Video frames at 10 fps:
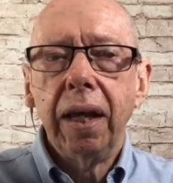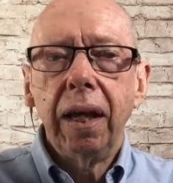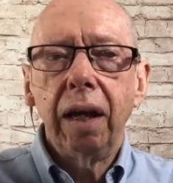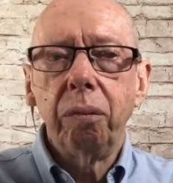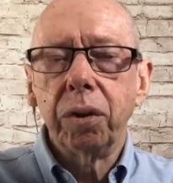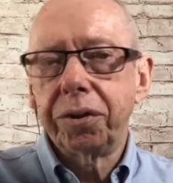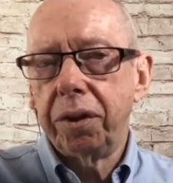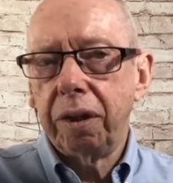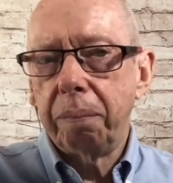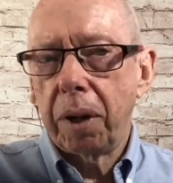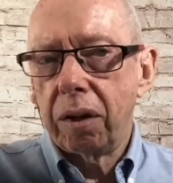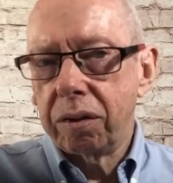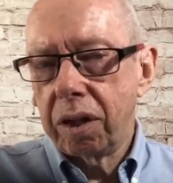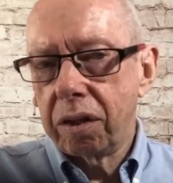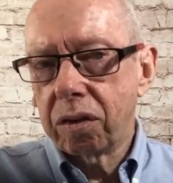and we'll certainly
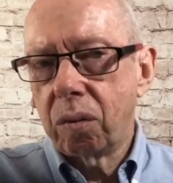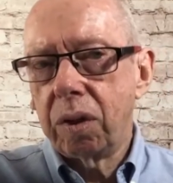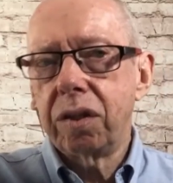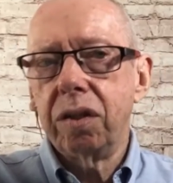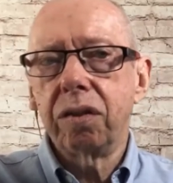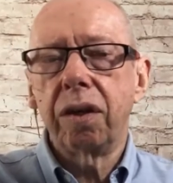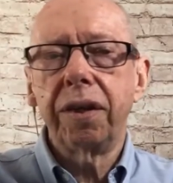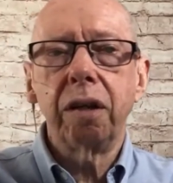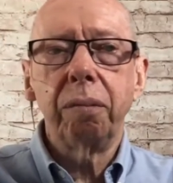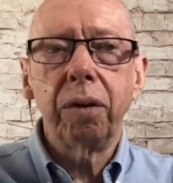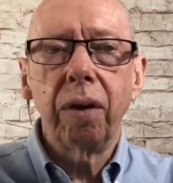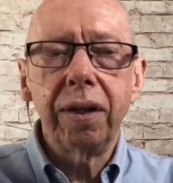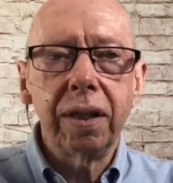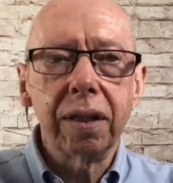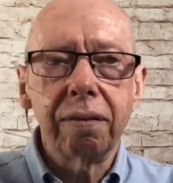pose those questions. I think it'd be
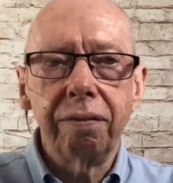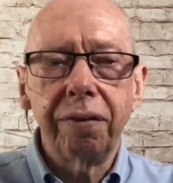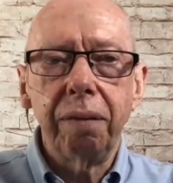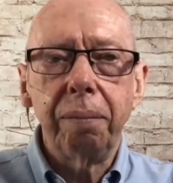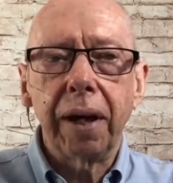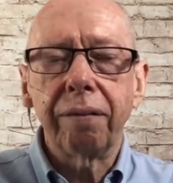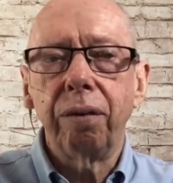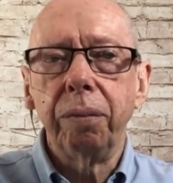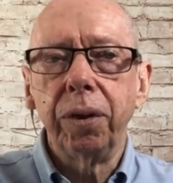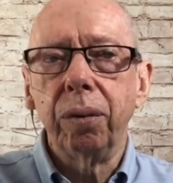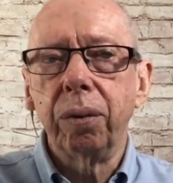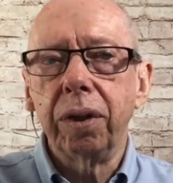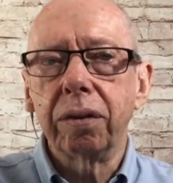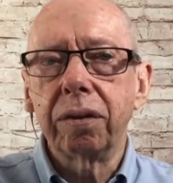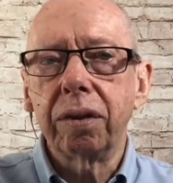great to get some feedback from the
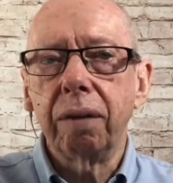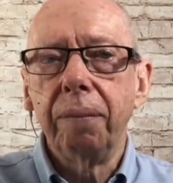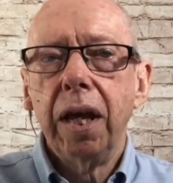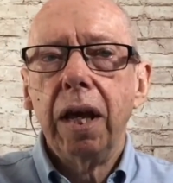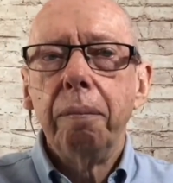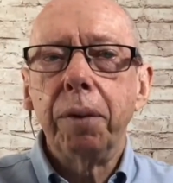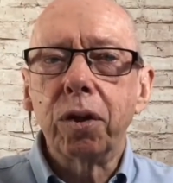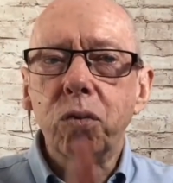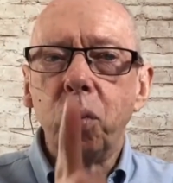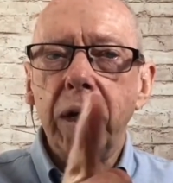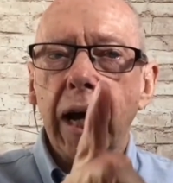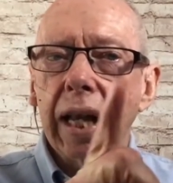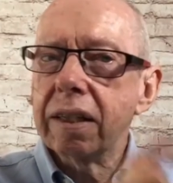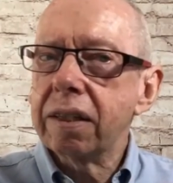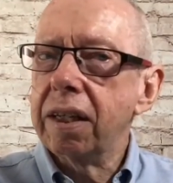audience because we
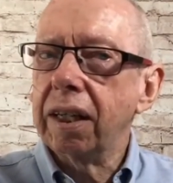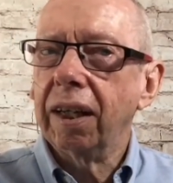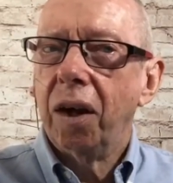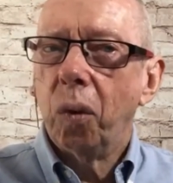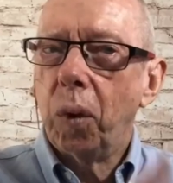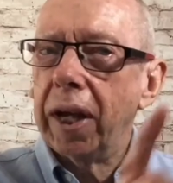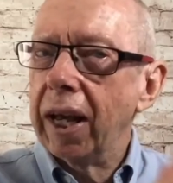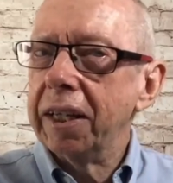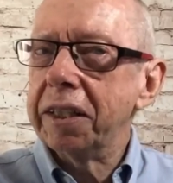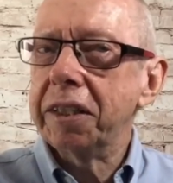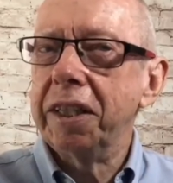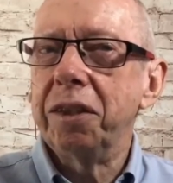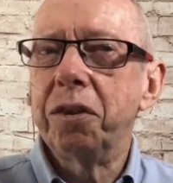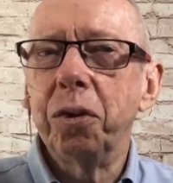are listening. We are listening to